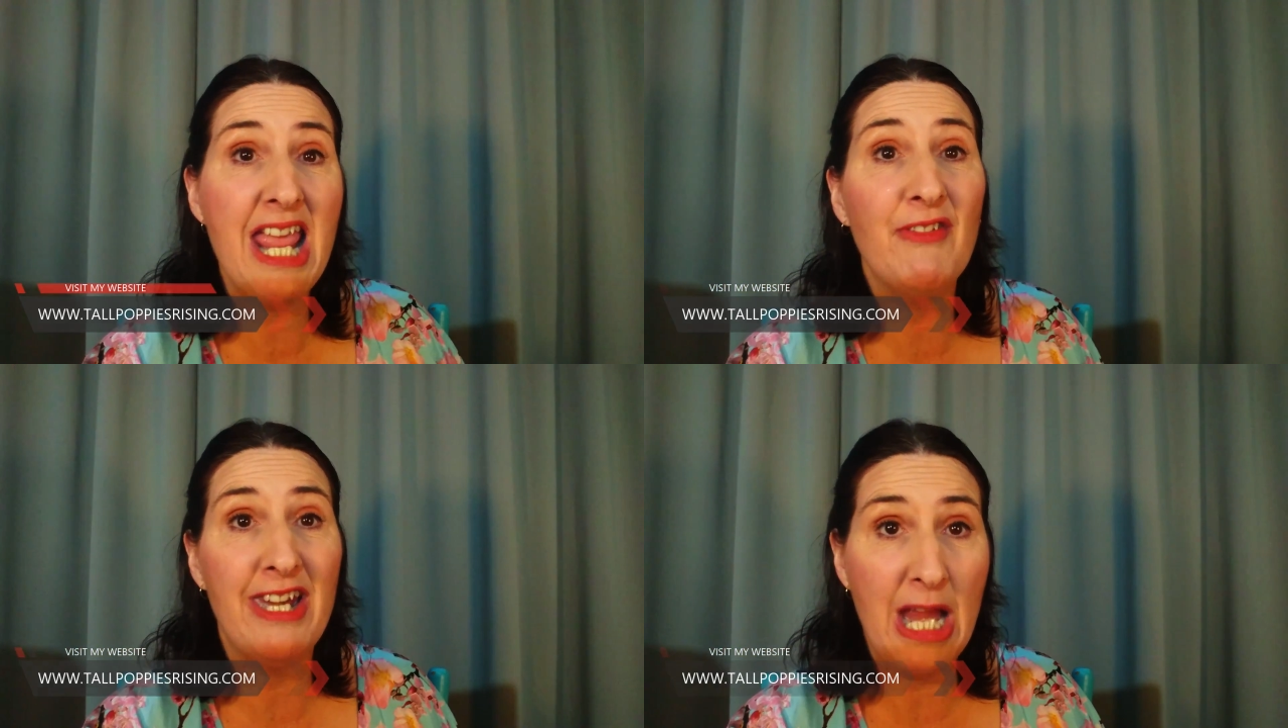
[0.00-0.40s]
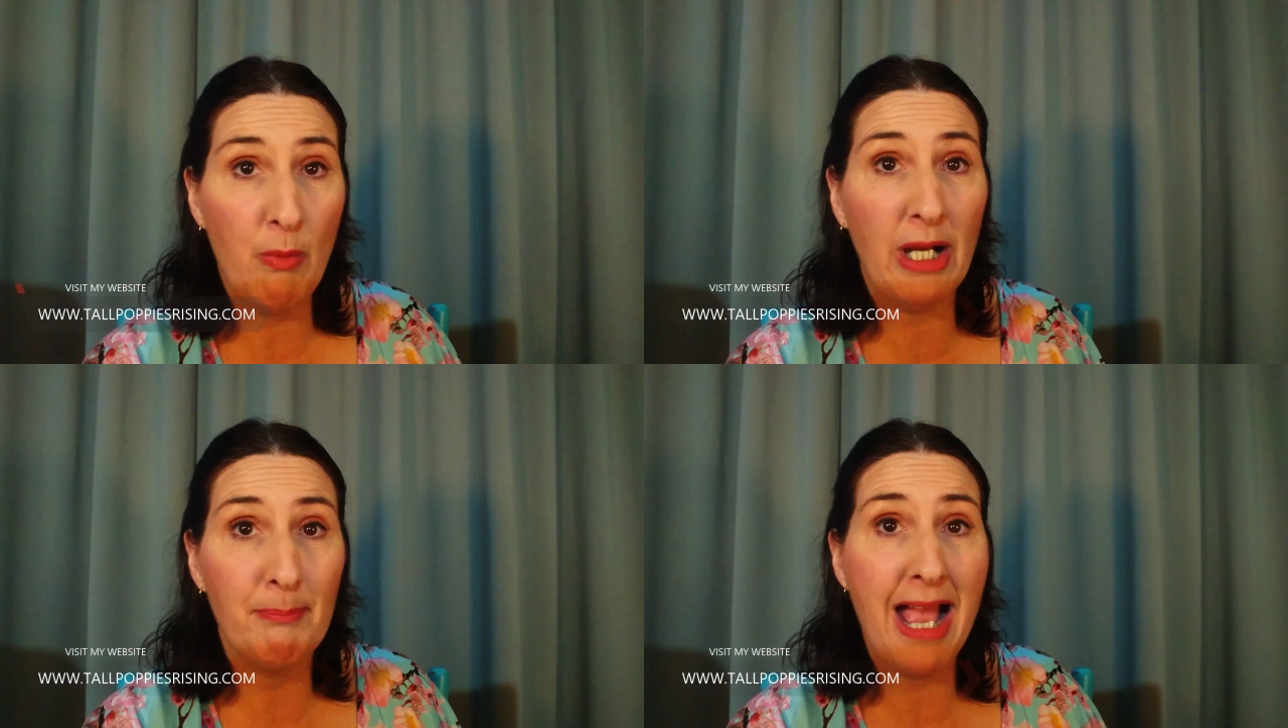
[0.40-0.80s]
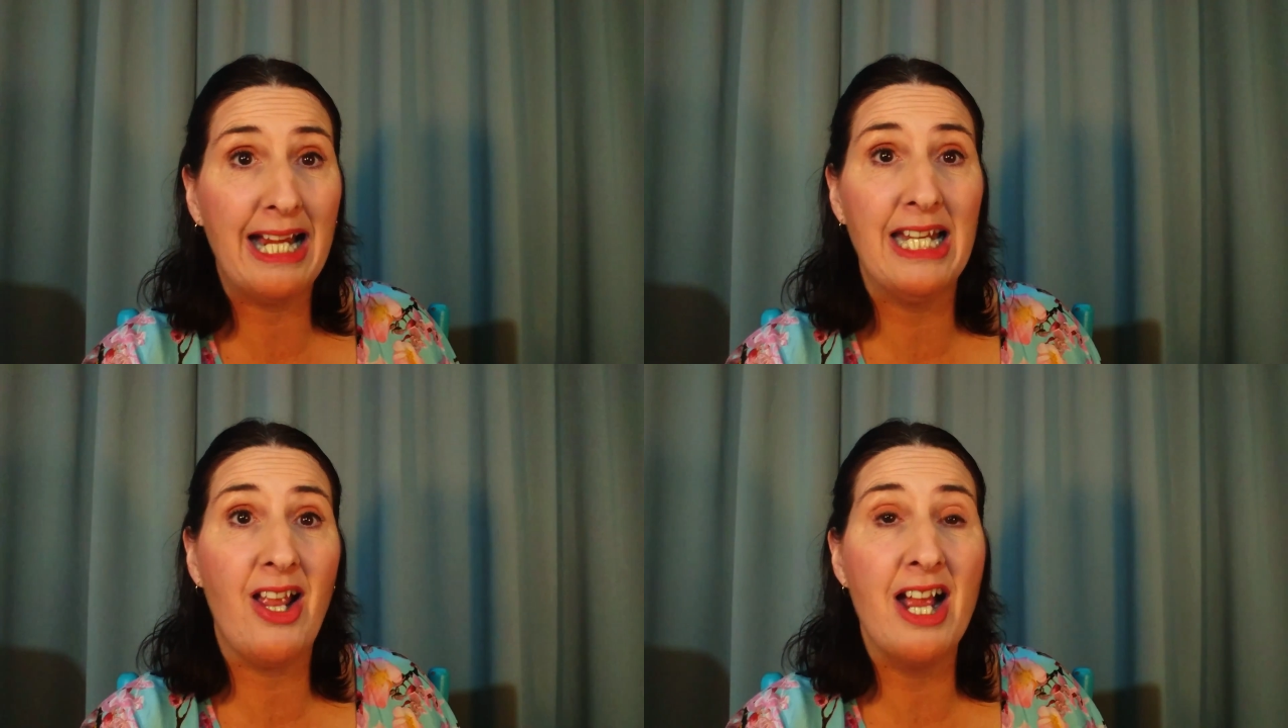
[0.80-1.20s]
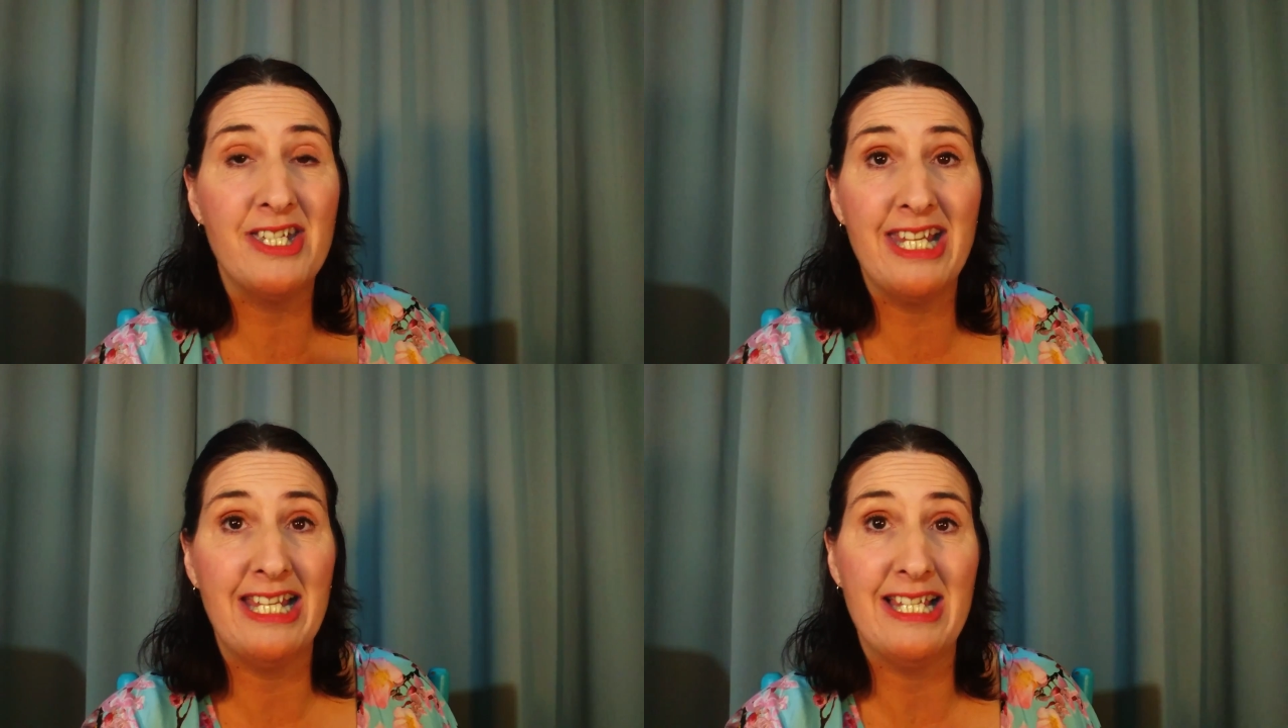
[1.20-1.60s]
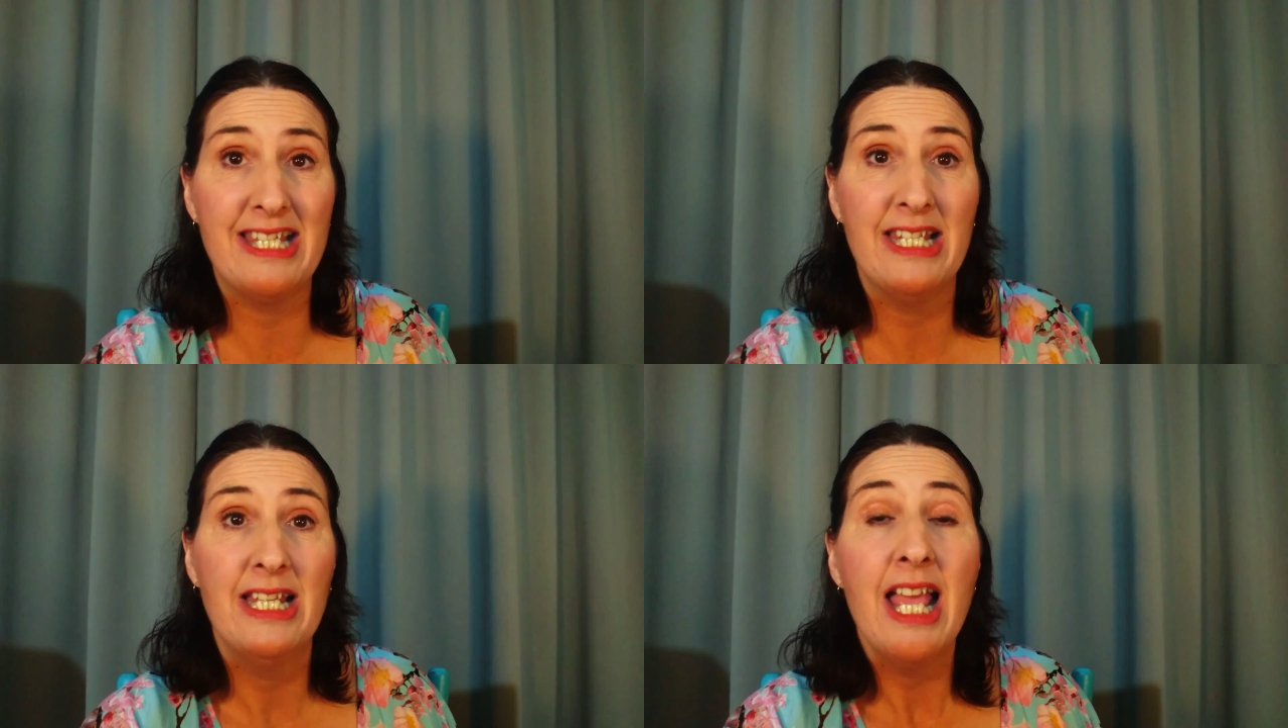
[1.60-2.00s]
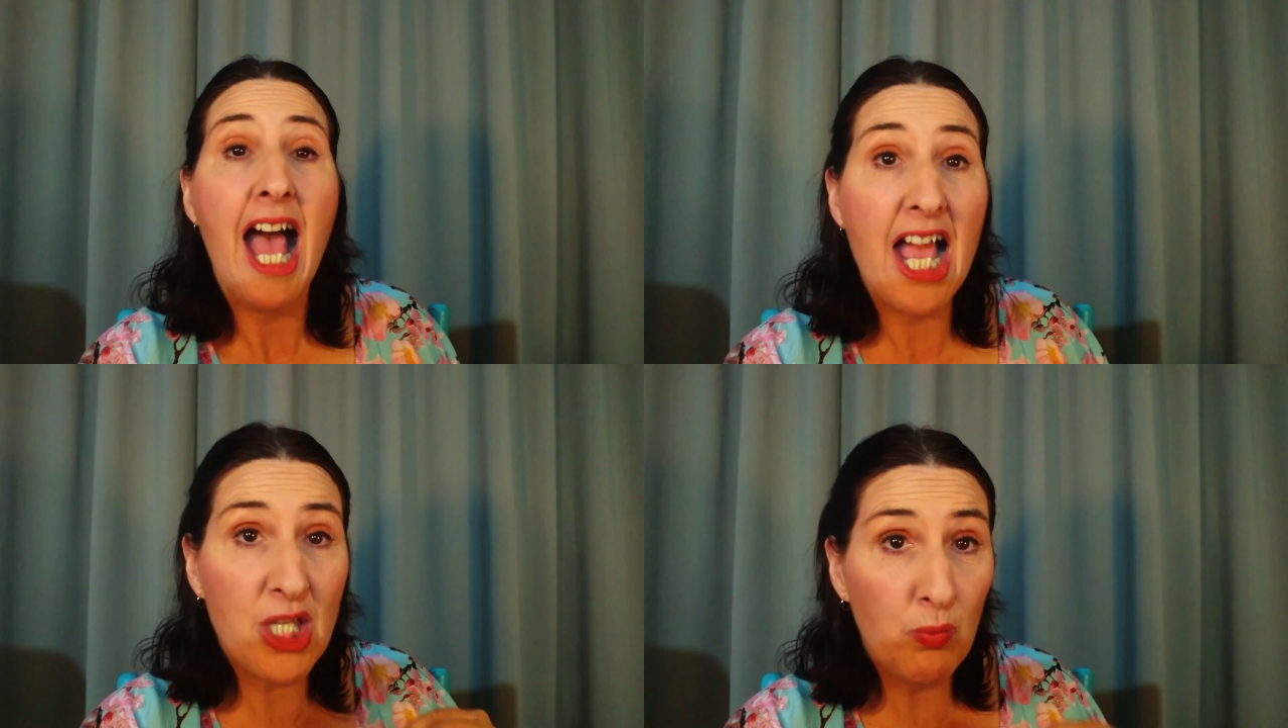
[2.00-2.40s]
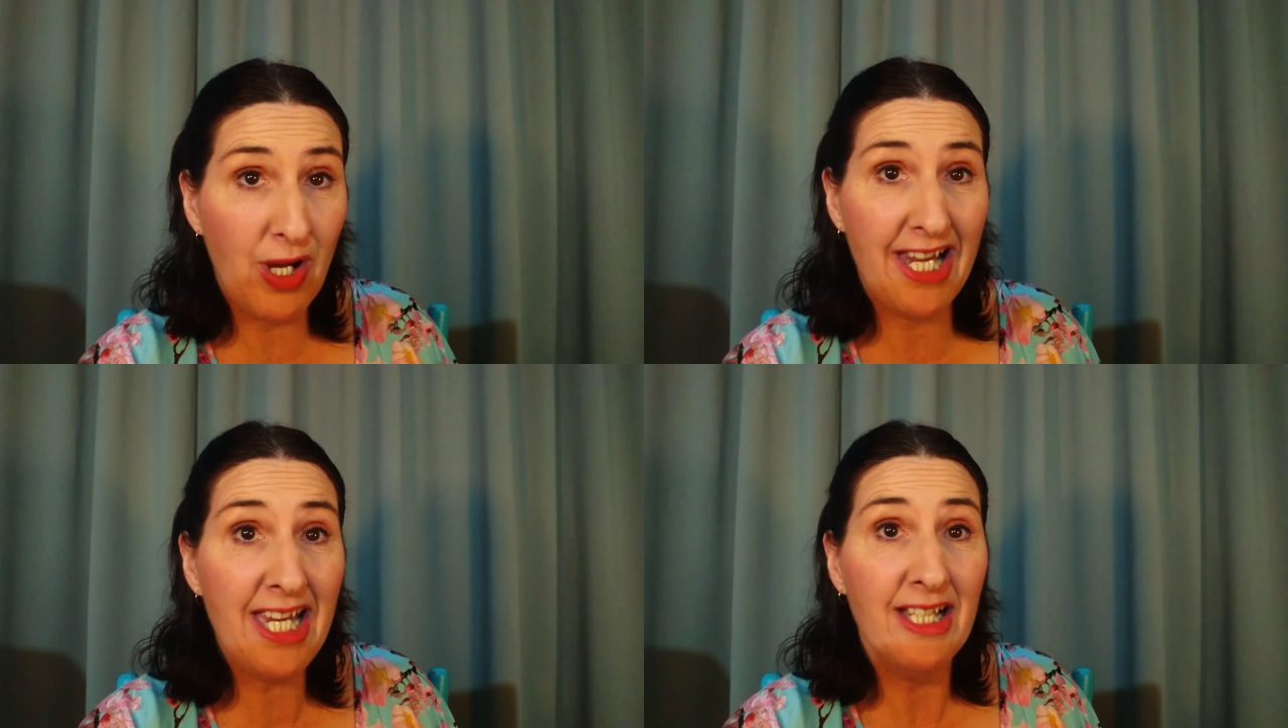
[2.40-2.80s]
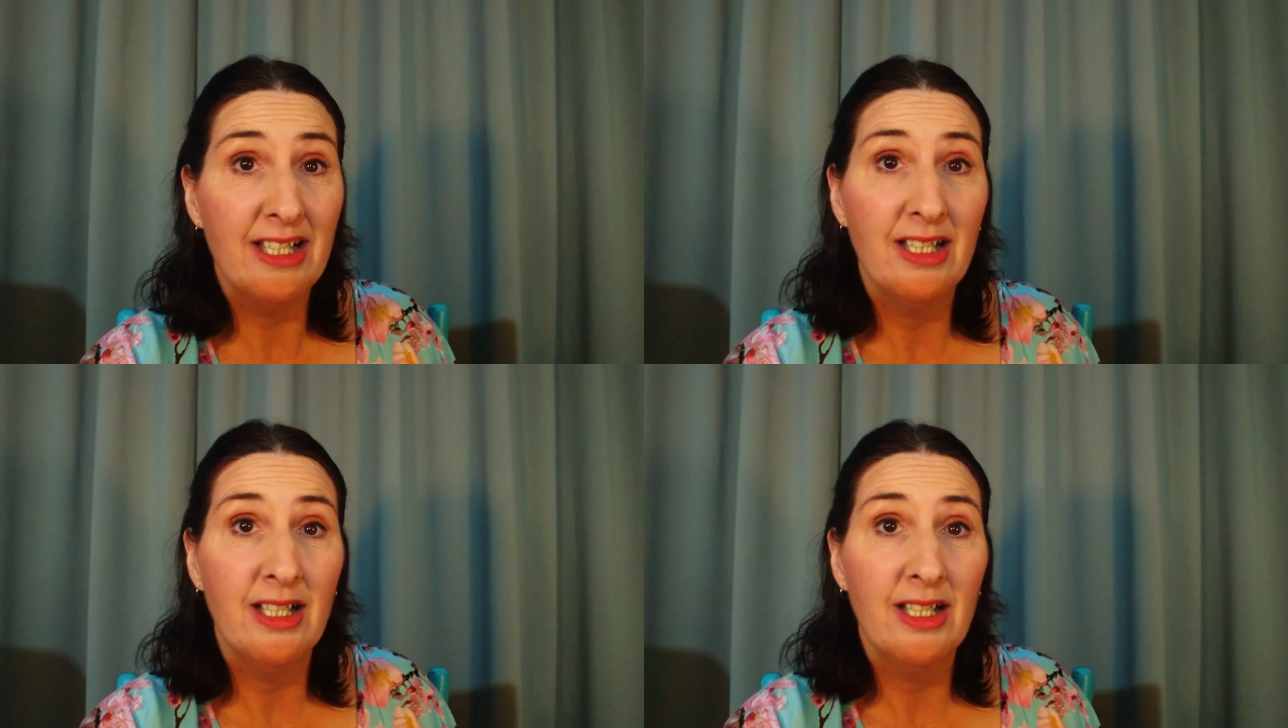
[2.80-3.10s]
ever network marketing ideas. Are you ready?